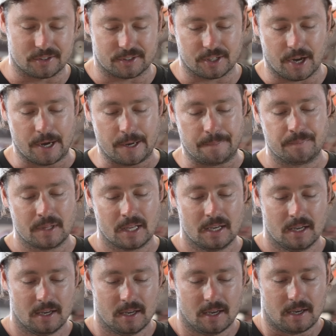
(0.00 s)
So
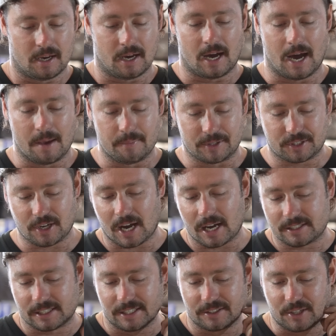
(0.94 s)
um, this
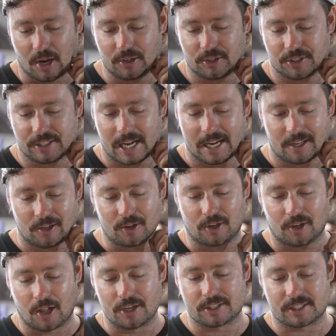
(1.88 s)
guy said, don't just take a look
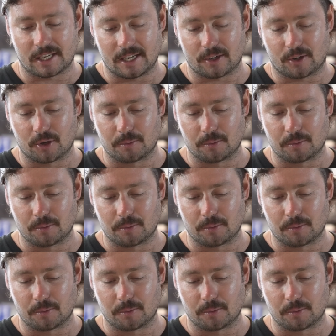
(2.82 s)
close at it.